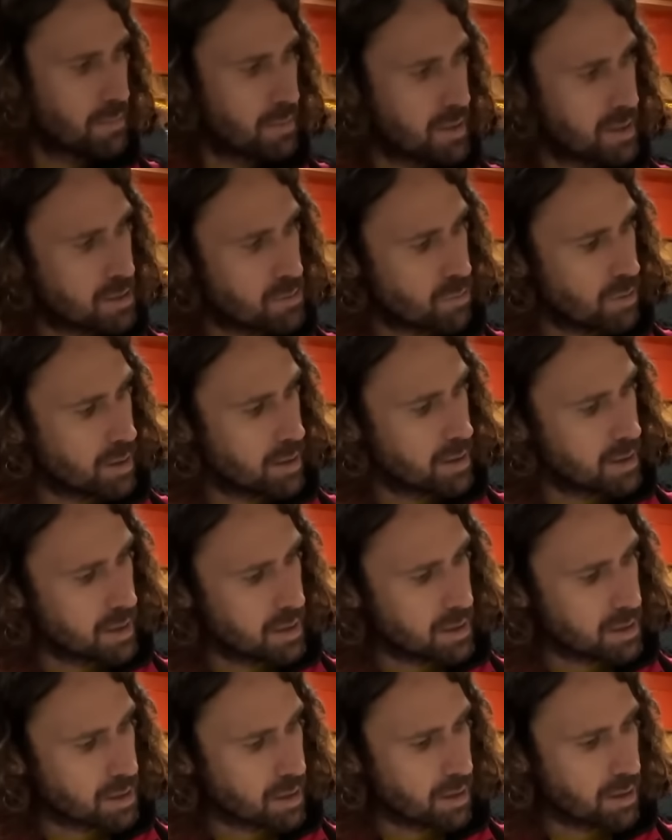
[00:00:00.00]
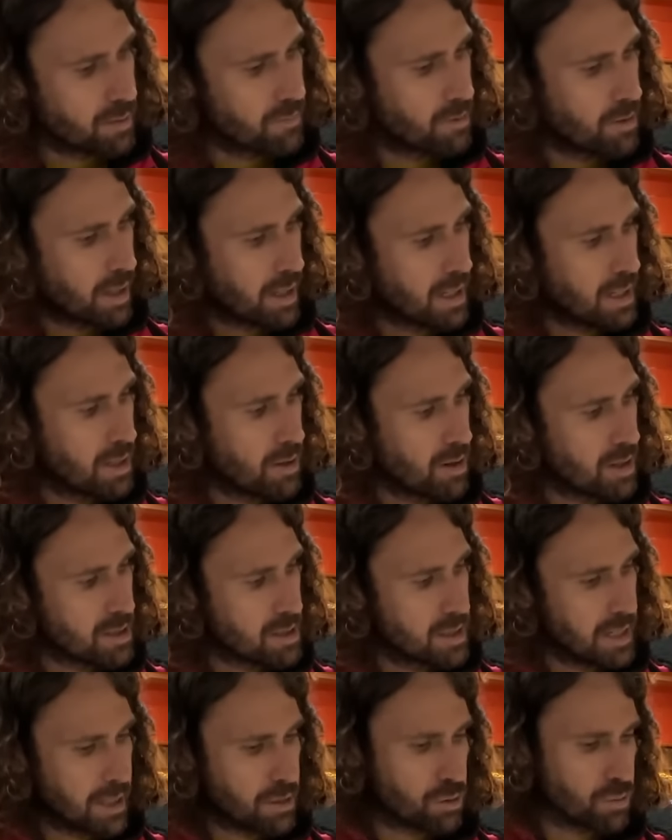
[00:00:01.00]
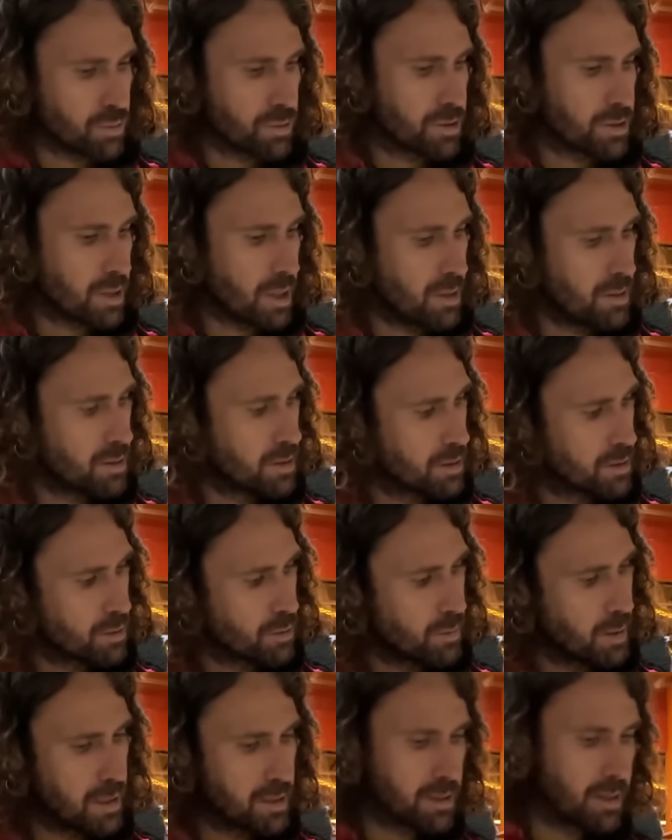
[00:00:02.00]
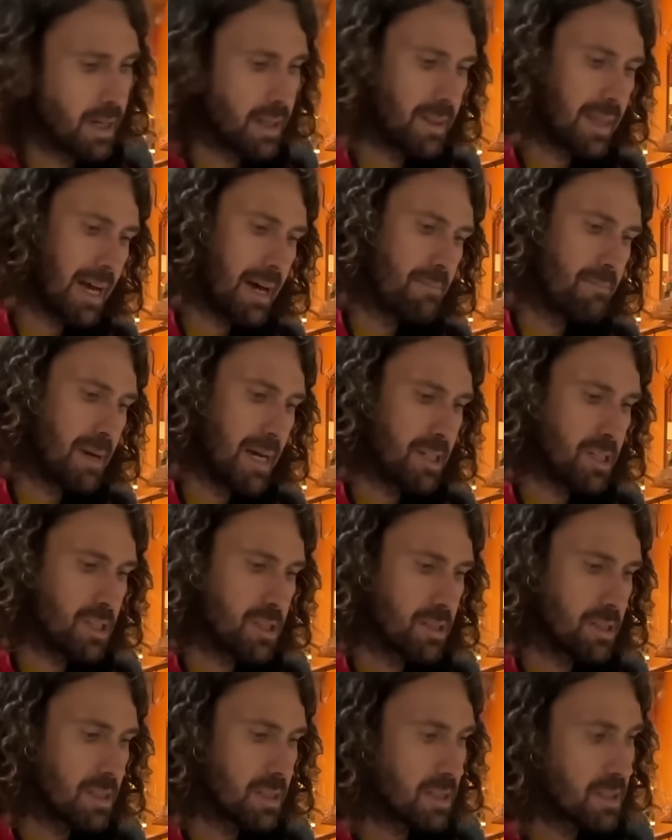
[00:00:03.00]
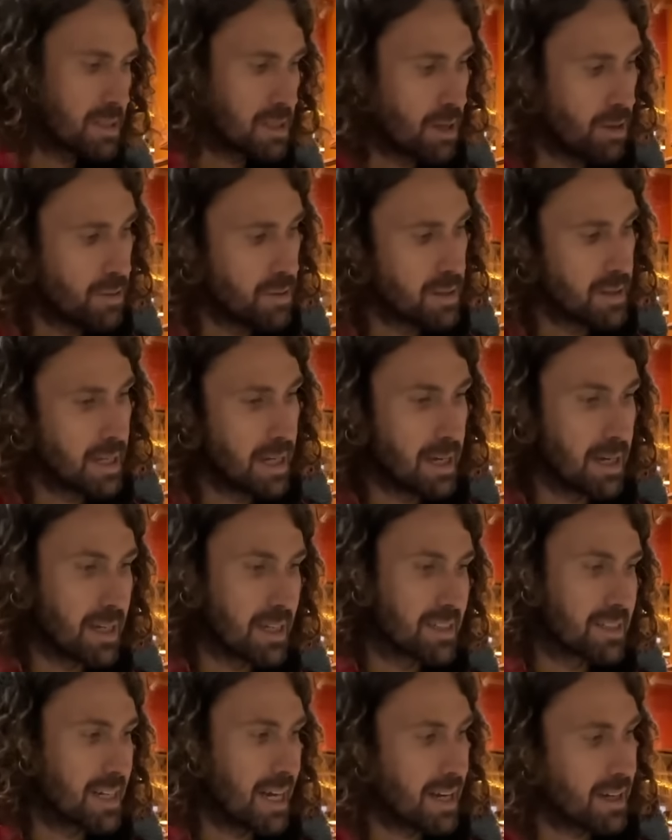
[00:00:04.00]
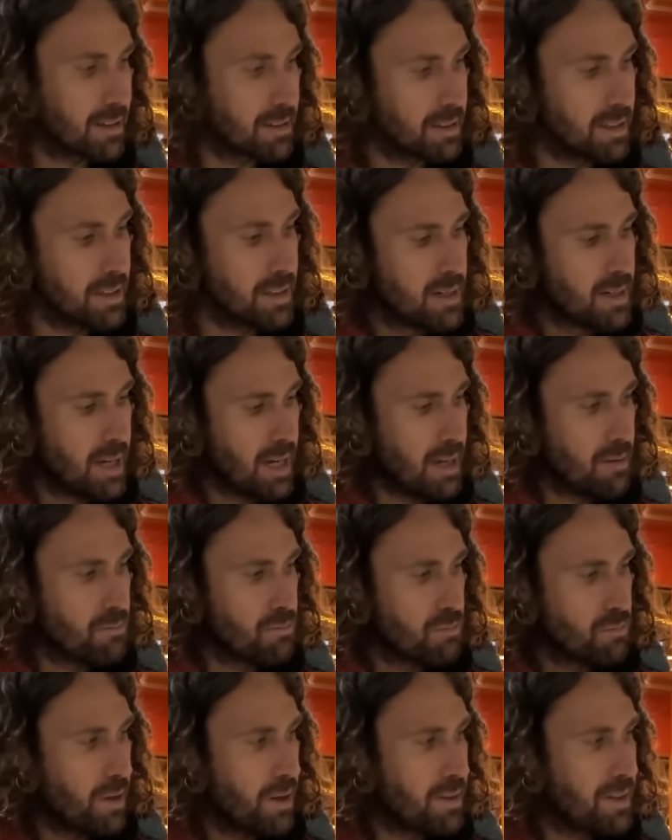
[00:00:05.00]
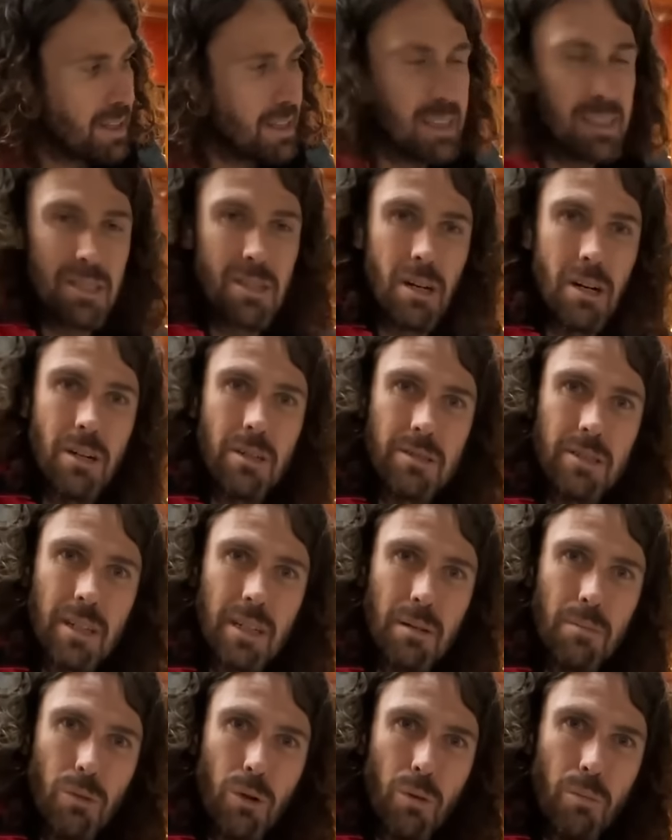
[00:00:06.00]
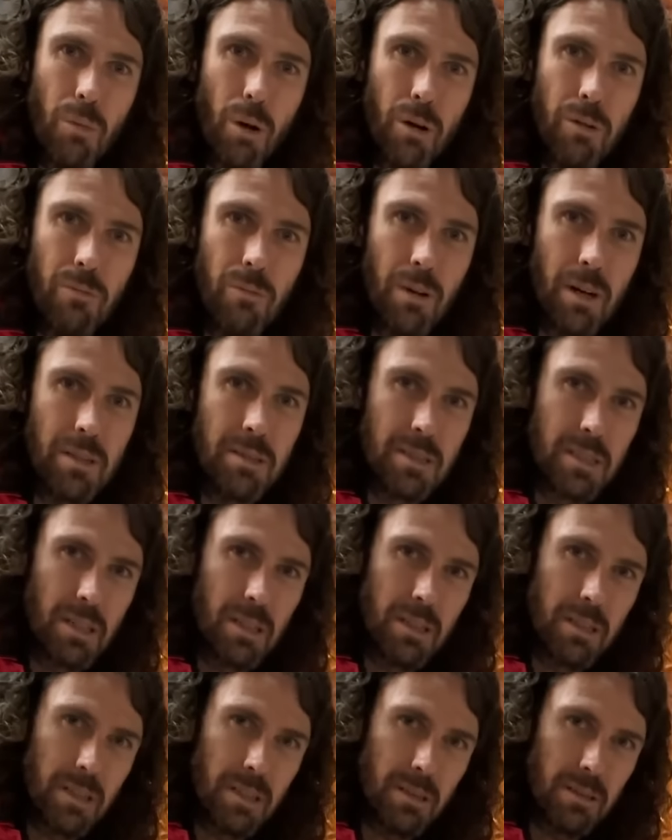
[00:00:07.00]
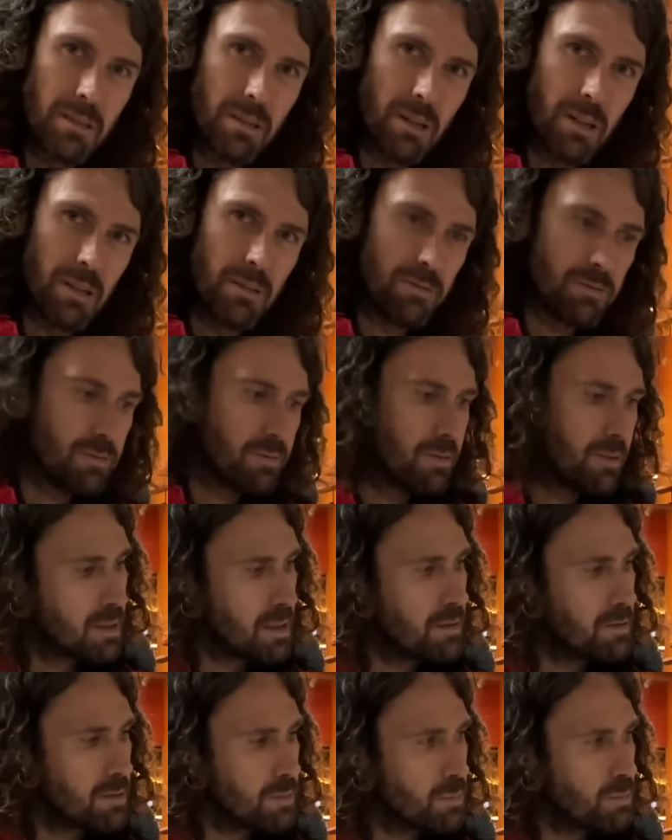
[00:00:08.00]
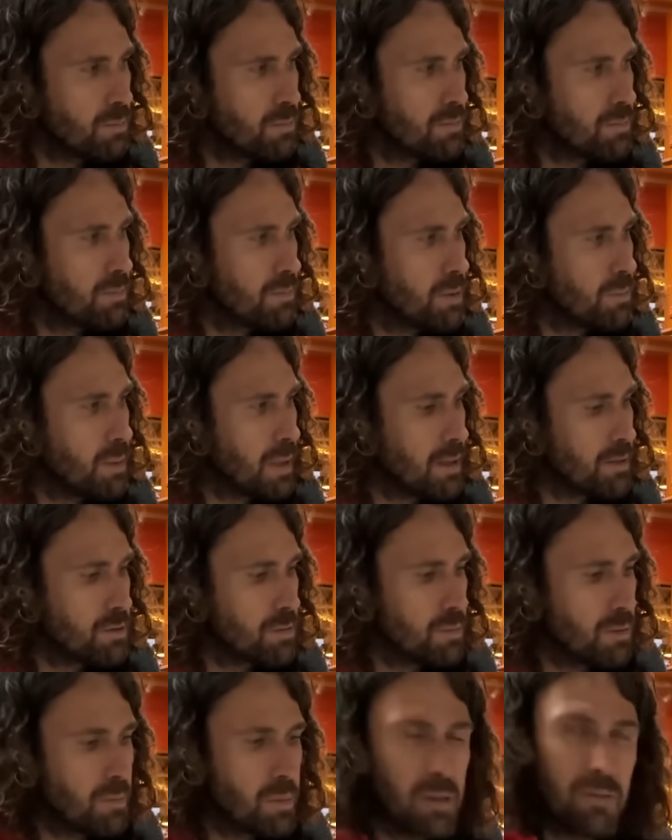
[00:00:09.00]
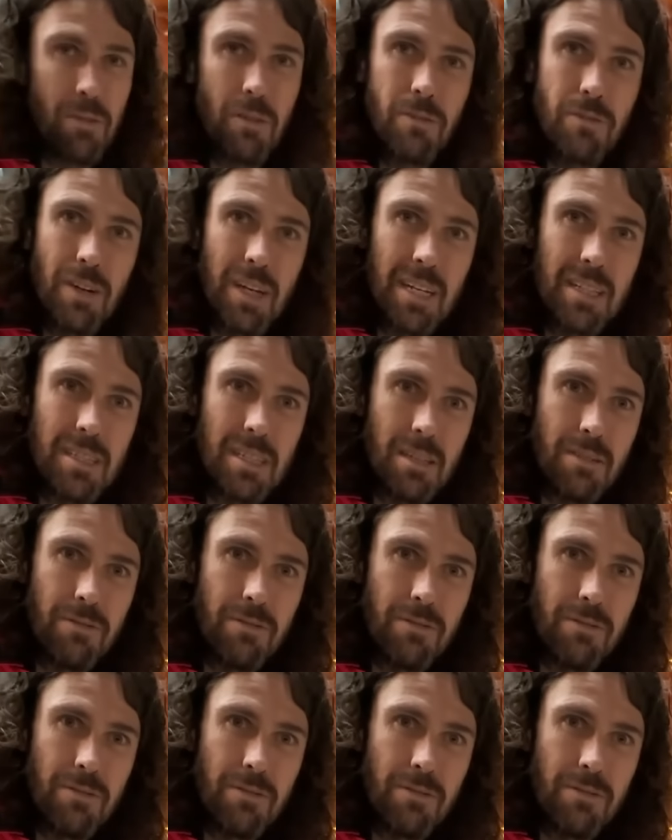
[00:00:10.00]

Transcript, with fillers: This one is kind of like a nice natural stone. It's almost like that matches the stone in there exactly. And I think this tile is like a more modern one, so it kind of gives a, the bathroom a bit of a fancy